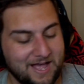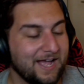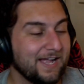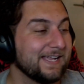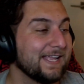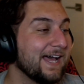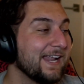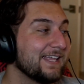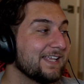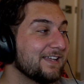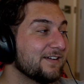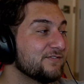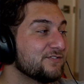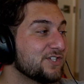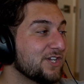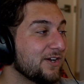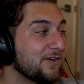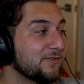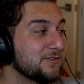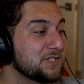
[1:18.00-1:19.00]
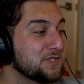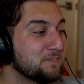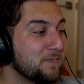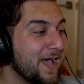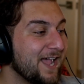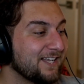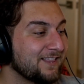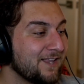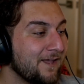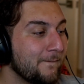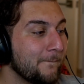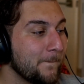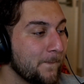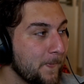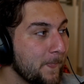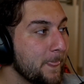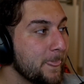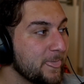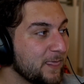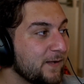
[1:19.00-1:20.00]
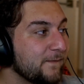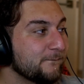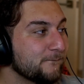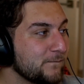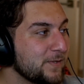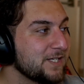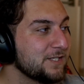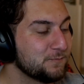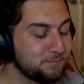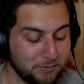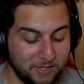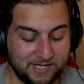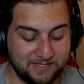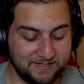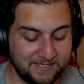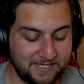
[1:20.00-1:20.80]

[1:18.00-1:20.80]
I gotta give Jiren respect. He's playing the